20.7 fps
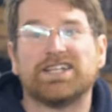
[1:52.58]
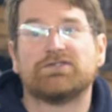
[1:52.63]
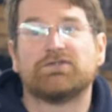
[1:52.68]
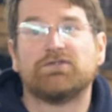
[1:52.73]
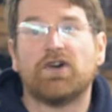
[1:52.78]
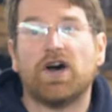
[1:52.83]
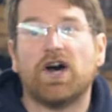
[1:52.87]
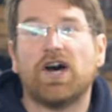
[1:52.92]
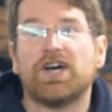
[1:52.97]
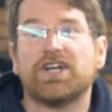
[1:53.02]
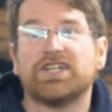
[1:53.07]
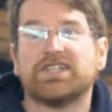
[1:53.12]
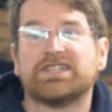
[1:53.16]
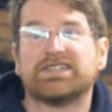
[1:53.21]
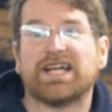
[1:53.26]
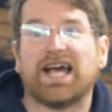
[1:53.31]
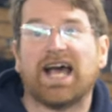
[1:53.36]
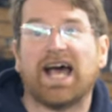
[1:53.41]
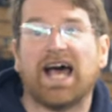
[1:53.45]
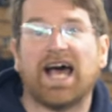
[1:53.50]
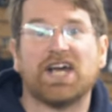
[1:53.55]

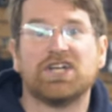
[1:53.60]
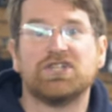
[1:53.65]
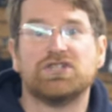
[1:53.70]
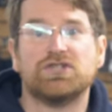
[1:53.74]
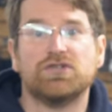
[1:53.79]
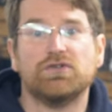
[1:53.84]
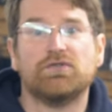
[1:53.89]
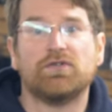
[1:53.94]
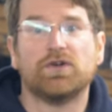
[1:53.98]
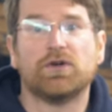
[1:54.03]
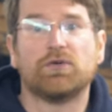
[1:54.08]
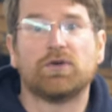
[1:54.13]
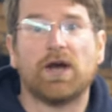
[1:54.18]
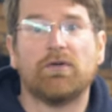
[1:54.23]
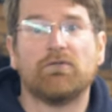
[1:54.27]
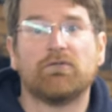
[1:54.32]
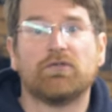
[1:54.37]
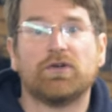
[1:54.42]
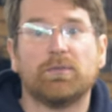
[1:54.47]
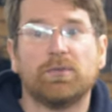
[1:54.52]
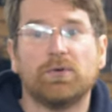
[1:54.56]
fast as you feel
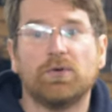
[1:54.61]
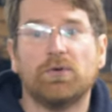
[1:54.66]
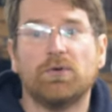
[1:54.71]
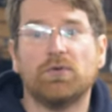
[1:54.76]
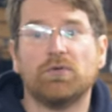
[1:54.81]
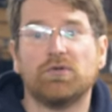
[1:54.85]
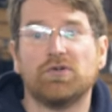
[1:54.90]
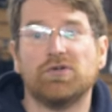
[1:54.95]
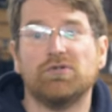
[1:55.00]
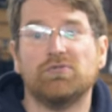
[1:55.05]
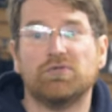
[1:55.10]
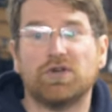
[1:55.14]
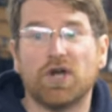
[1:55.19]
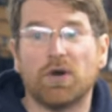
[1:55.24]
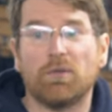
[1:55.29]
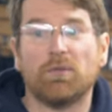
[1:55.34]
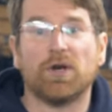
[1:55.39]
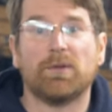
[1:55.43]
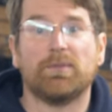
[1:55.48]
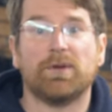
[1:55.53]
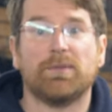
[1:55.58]
comfortable. You
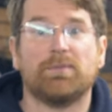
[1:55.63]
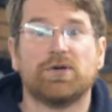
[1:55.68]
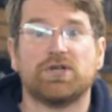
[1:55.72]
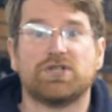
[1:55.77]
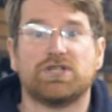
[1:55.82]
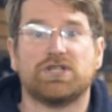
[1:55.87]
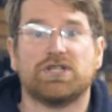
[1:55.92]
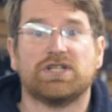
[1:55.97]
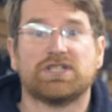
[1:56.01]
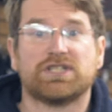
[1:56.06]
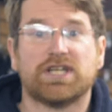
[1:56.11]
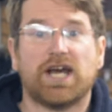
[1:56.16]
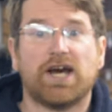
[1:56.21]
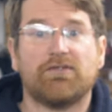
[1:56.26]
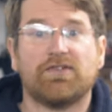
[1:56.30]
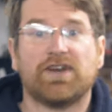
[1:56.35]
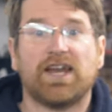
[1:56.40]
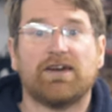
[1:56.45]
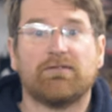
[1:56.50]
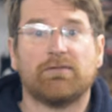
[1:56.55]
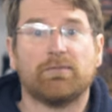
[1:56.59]
don't want to be pushing
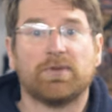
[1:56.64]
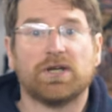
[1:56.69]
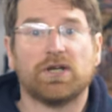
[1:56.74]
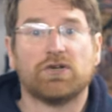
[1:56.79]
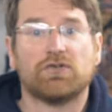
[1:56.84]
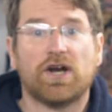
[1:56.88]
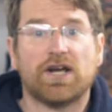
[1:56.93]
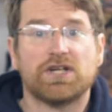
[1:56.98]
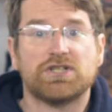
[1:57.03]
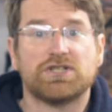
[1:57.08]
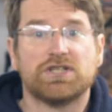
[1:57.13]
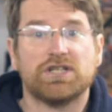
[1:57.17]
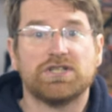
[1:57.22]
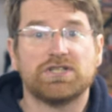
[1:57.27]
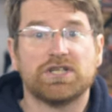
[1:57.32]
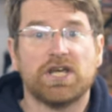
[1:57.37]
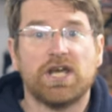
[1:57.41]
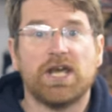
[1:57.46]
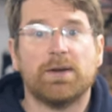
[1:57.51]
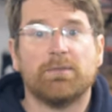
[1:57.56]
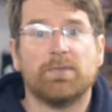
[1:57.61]
yourself and having big
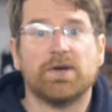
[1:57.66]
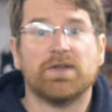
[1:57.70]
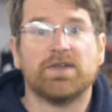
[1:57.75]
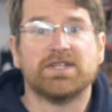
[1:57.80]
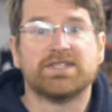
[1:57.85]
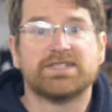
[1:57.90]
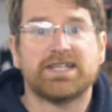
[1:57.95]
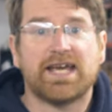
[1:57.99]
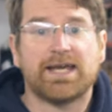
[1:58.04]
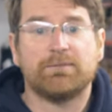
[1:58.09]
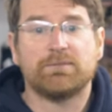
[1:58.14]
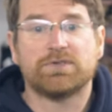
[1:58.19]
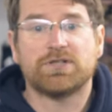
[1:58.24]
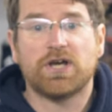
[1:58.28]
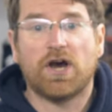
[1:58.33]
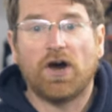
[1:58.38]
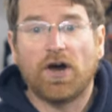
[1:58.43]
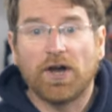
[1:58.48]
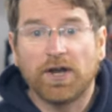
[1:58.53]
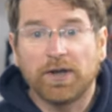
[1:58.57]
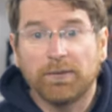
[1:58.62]
crashes, but at the same
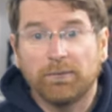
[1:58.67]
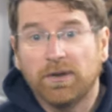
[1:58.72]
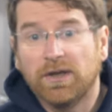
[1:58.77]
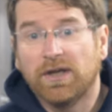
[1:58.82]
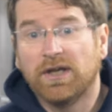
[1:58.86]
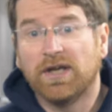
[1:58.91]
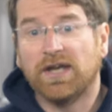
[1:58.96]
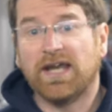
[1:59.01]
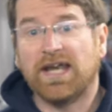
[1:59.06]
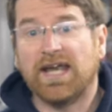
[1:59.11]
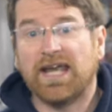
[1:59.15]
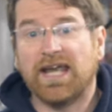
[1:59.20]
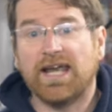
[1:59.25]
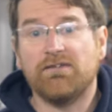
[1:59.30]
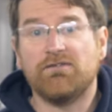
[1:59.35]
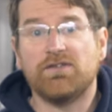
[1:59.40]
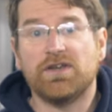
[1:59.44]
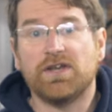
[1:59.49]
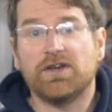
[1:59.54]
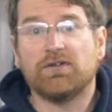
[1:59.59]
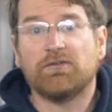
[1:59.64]
time,
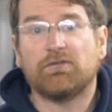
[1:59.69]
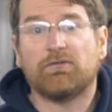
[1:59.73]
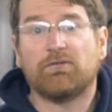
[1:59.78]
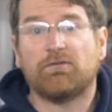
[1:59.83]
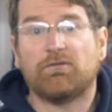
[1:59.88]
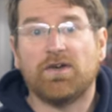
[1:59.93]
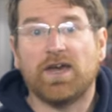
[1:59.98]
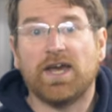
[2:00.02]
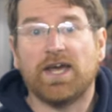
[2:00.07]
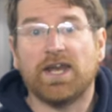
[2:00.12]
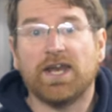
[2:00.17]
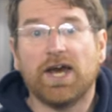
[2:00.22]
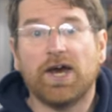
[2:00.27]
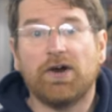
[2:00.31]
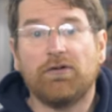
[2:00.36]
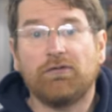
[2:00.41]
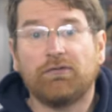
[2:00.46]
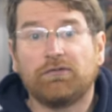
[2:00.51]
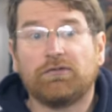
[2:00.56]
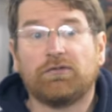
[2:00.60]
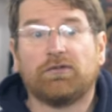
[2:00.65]
if you're fit
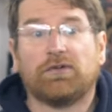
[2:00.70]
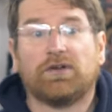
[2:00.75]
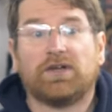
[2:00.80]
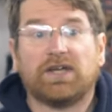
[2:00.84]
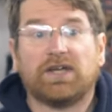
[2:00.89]
enough,